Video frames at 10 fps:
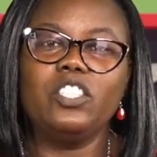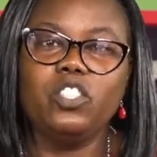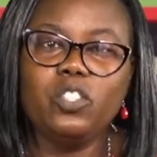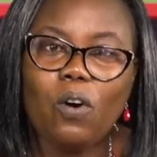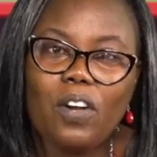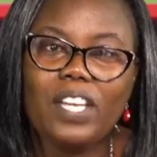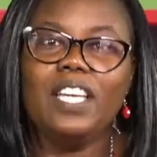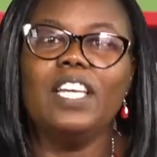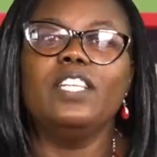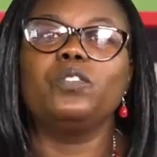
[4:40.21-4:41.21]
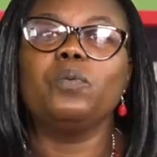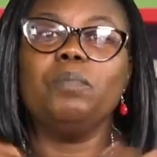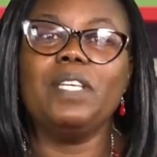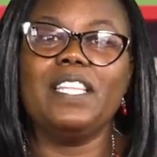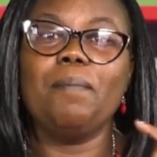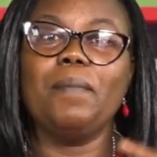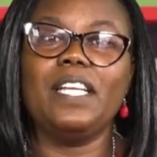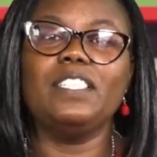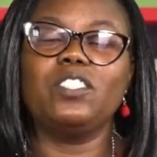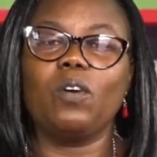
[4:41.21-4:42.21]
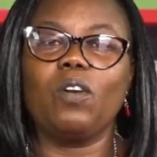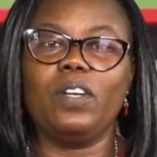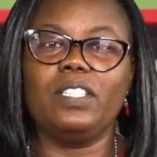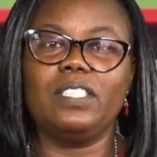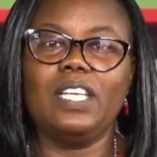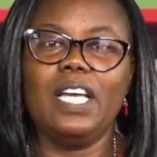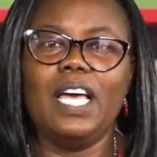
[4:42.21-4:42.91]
Joy to be the main soloist.